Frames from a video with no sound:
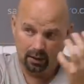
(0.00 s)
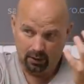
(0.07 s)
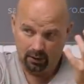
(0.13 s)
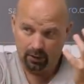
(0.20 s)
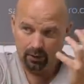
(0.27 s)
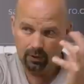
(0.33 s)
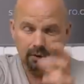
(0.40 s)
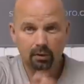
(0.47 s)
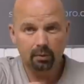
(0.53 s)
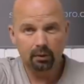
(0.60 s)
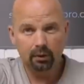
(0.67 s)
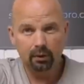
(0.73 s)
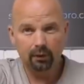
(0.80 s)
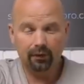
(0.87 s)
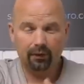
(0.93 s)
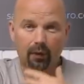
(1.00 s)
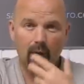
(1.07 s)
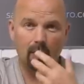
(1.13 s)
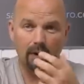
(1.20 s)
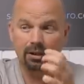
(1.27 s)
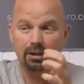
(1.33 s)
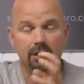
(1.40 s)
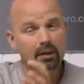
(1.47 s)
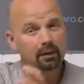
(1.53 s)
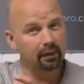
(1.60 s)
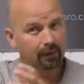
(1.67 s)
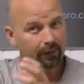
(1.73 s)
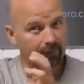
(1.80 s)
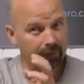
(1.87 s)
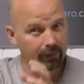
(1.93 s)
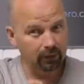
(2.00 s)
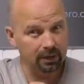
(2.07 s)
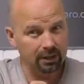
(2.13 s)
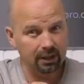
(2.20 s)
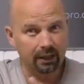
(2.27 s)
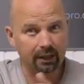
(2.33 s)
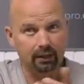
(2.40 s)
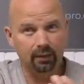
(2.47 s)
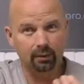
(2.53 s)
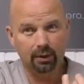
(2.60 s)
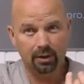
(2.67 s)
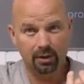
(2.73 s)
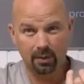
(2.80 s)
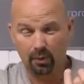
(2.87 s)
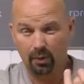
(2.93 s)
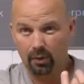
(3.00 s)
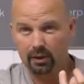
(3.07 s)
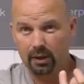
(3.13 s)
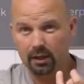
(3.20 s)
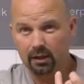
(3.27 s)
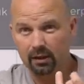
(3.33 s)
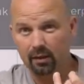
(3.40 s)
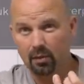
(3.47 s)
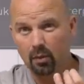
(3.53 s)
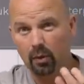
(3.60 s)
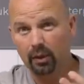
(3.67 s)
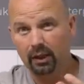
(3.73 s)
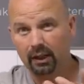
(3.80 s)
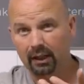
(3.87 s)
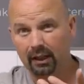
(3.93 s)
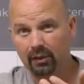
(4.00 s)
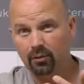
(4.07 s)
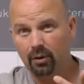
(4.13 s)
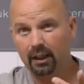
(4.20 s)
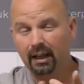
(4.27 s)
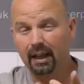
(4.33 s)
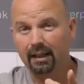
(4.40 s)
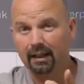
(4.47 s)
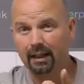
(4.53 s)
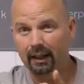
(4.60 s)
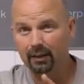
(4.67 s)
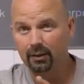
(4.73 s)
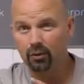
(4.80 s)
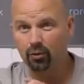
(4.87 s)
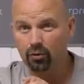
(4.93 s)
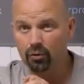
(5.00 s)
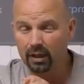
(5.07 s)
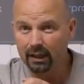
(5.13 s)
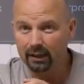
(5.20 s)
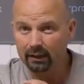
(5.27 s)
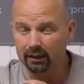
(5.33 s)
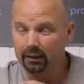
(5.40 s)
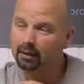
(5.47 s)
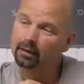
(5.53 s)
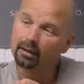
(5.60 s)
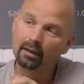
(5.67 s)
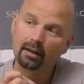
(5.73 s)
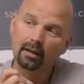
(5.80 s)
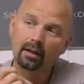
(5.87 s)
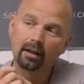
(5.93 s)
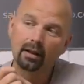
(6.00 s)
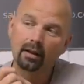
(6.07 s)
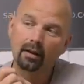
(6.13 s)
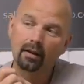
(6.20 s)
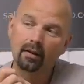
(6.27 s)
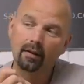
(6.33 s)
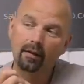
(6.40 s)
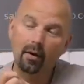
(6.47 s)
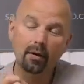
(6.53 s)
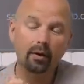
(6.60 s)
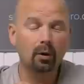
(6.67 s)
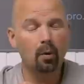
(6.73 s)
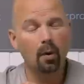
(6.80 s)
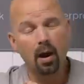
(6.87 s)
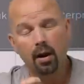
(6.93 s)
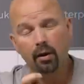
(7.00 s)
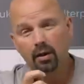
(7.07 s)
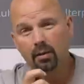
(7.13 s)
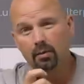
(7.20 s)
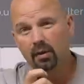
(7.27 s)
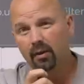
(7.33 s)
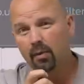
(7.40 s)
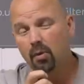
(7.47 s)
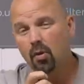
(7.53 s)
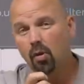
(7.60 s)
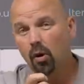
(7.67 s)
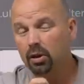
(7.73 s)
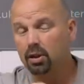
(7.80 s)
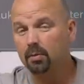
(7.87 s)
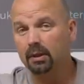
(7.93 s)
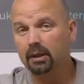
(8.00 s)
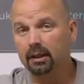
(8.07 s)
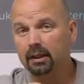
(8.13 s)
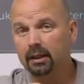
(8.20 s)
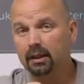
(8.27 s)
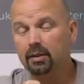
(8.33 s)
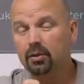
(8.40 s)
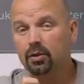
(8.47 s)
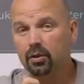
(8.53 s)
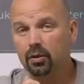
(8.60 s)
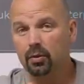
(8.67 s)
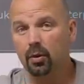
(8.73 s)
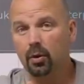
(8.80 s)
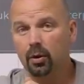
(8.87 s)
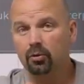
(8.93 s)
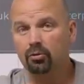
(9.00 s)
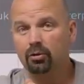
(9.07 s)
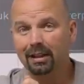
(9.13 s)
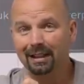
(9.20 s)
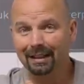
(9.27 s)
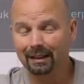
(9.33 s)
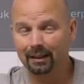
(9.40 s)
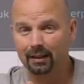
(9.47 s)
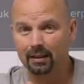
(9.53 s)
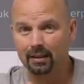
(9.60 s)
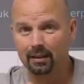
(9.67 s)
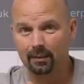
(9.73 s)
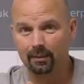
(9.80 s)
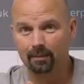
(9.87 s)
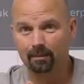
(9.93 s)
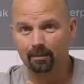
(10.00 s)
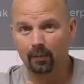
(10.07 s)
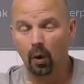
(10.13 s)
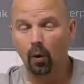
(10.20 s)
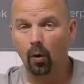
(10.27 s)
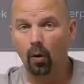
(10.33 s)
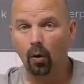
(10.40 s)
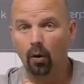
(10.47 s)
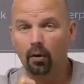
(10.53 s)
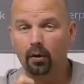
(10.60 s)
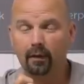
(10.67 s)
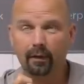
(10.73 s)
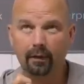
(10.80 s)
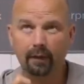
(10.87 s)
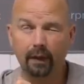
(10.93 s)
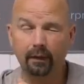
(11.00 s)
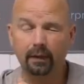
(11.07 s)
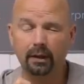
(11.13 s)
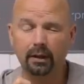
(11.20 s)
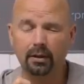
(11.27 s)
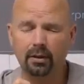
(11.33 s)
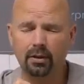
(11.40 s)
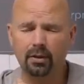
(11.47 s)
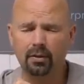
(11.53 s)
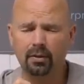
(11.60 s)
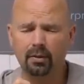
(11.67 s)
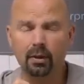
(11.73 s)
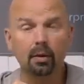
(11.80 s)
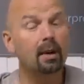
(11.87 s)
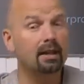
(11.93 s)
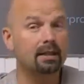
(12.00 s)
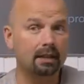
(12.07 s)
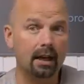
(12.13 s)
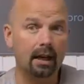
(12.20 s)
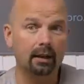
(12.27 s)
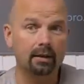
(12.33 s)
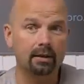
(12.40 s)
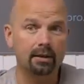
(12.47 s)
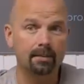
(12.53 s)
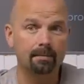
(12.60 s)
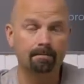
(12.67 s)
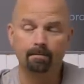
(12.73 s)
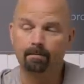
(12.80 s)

suitable for achieving a full cycle, which is the processing of ammonia, nitrite and nitrate, for an aquarium of approximately 200 litres, or 52 US gallons.